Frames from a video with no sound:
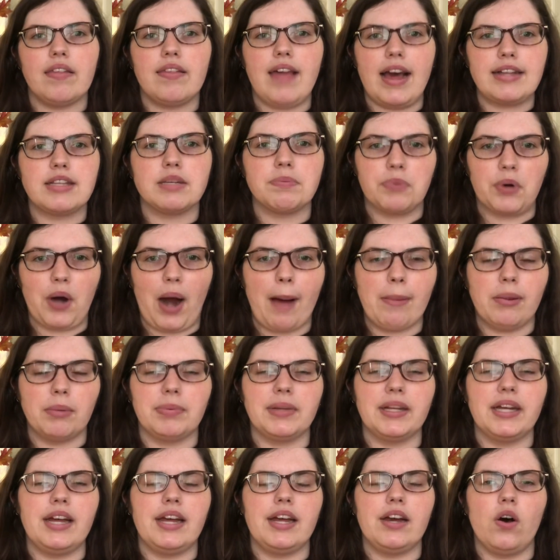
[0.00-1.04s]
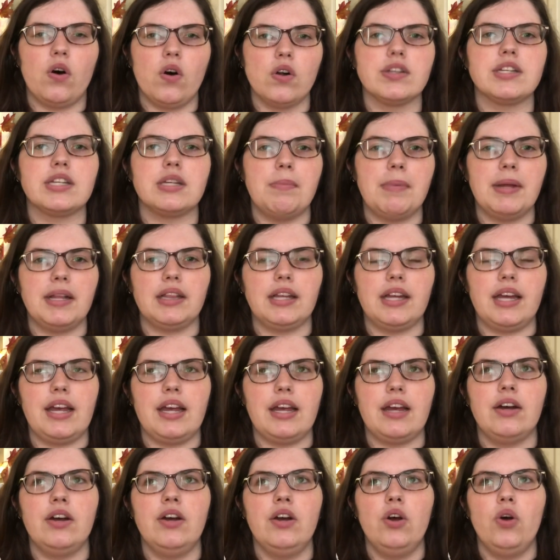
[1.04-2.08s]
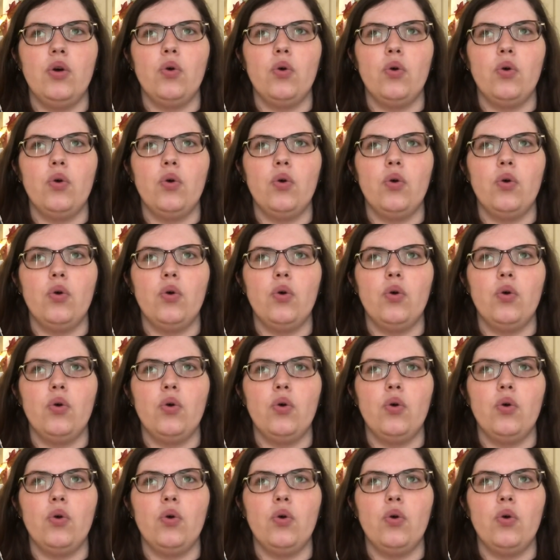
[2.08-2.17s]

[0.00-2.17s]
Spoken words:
that's probably ultimately